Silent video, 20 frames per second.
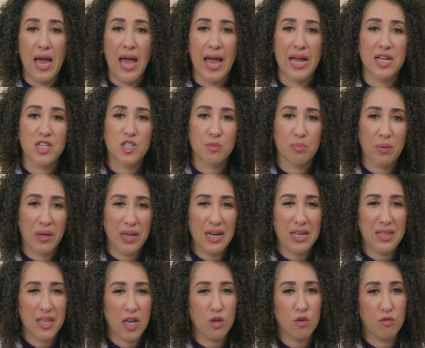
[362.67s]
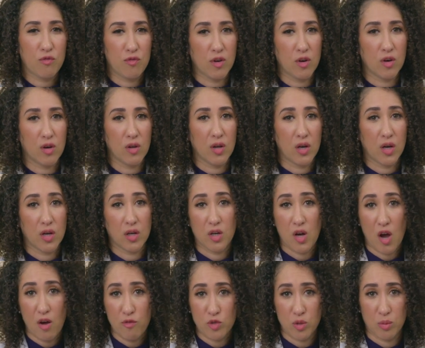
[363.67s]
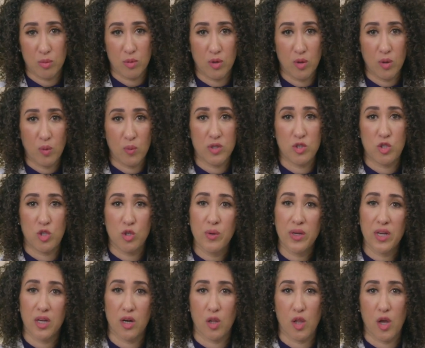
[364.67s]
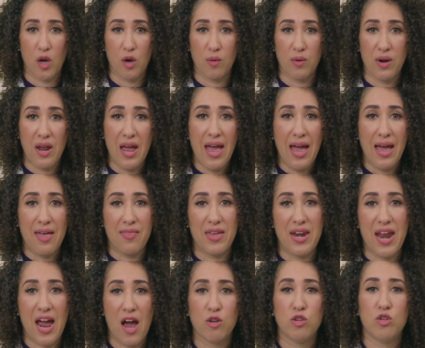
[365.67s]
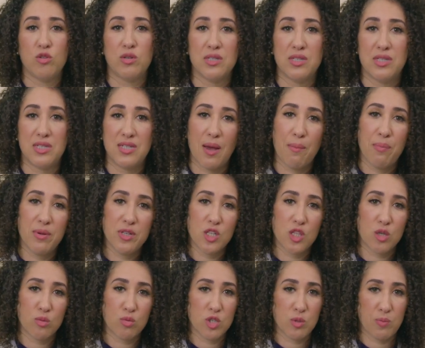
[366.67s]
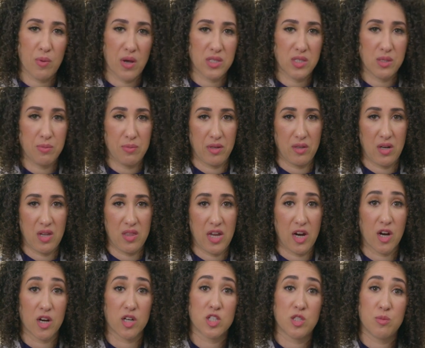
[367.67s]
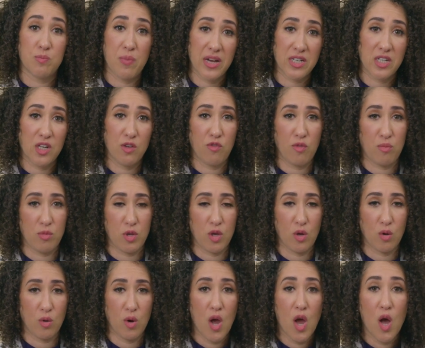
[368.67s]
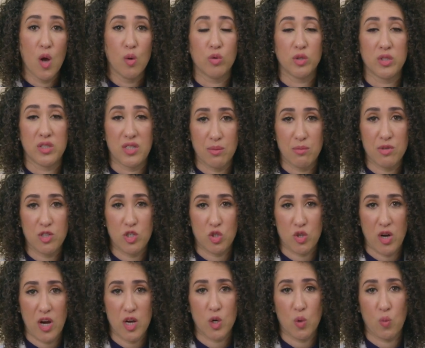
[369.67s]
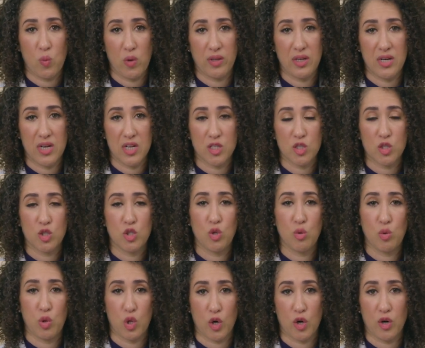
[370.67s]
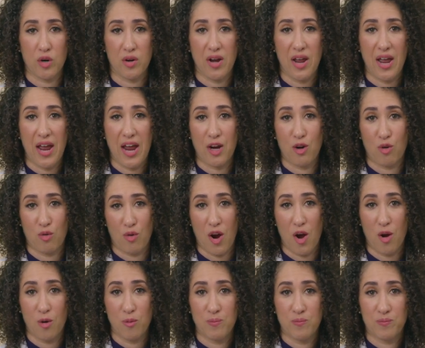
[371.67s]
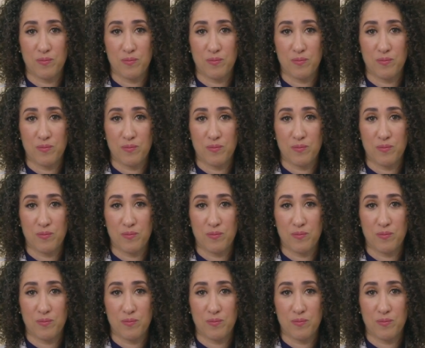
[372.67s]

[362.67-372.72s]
Explaining that you feel comfortable with doing it alone and then how you can step into the responsibility they are expecting from you will demonstrate your willingness to learn and grow.